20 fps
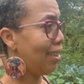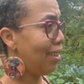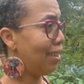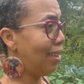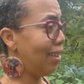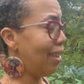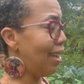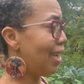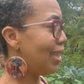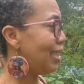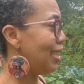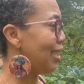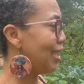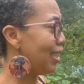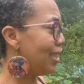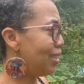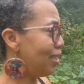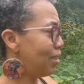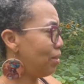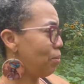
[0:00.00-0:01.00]

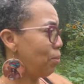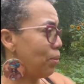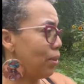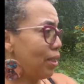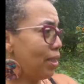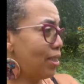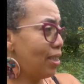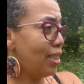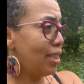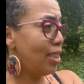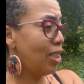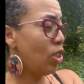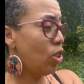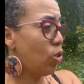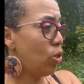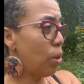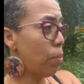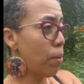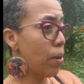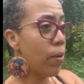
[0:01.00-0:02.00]
lesson with this
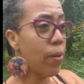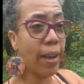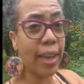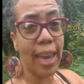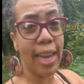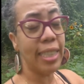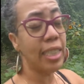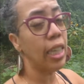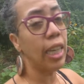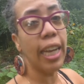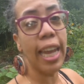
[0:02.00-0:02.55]
drip irrigation.